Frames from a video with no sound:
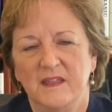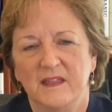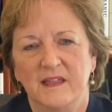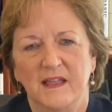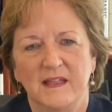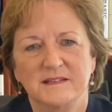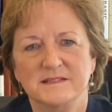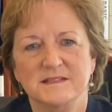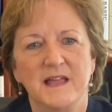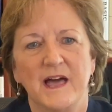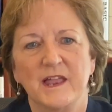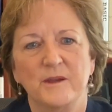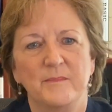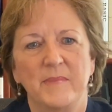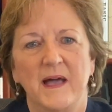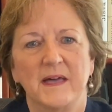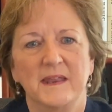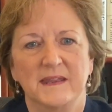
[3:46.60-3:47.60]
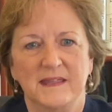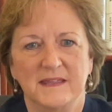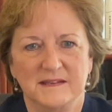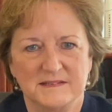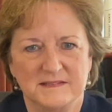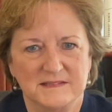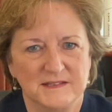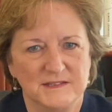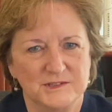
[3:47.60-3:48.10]
It's not about
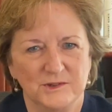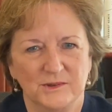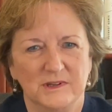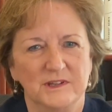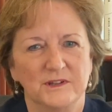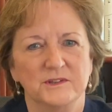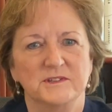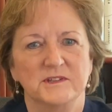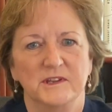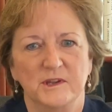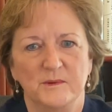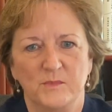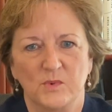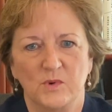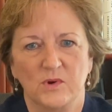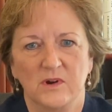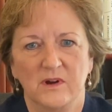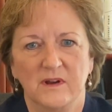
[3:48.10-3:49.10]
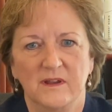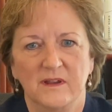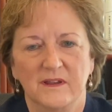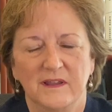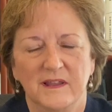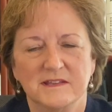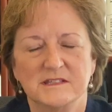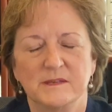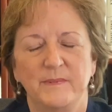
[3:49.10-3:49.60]
innocence or guilt anymore,
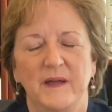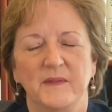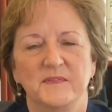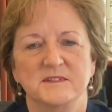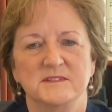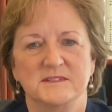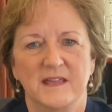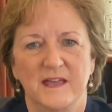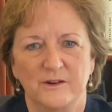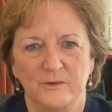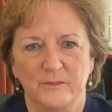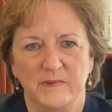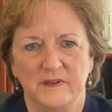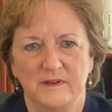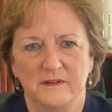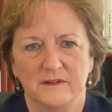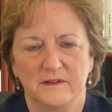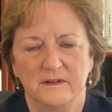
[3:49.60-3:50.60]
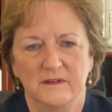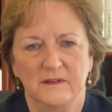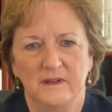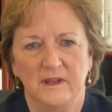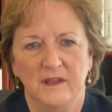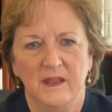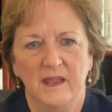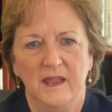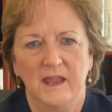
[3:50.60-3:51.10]
it's about the settlement.
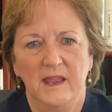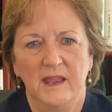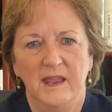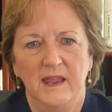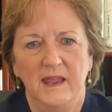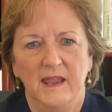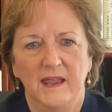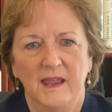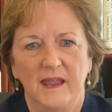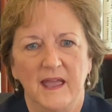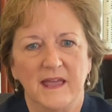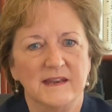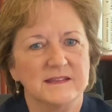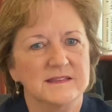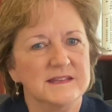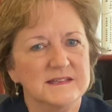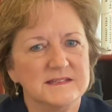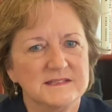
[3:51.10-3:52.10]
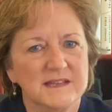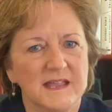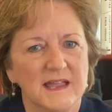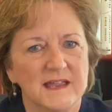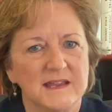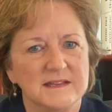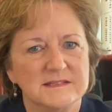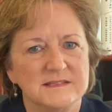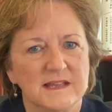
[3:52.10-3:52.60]
And in this
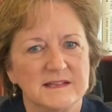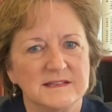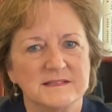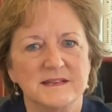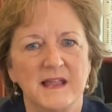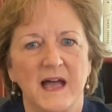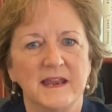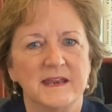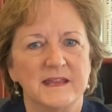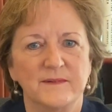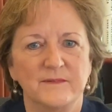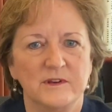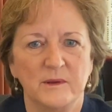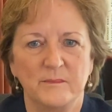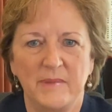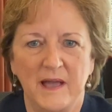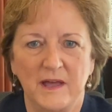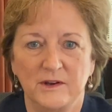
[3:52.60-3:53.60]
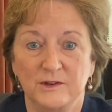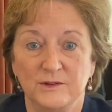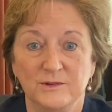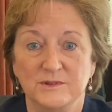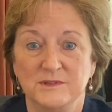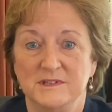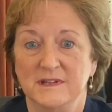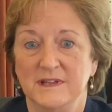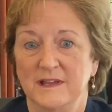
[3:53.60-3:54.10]
case, it's not even about who
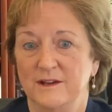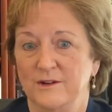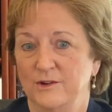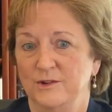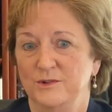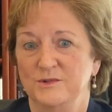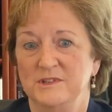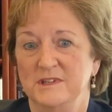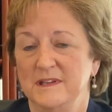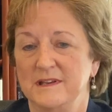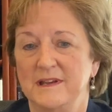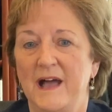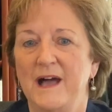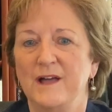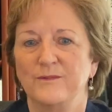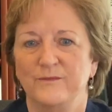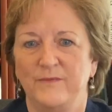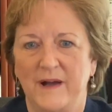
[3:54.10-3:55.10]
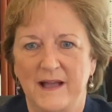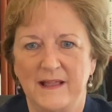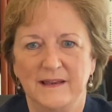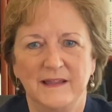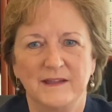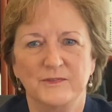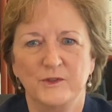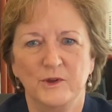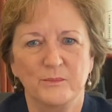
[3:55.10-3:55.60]
did or who did not
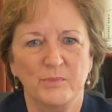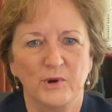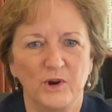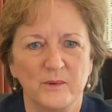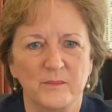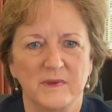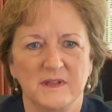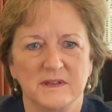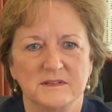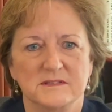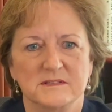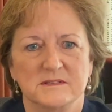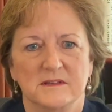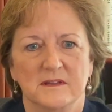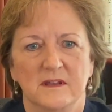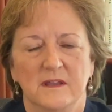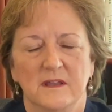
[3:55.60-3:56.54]
violate their permits.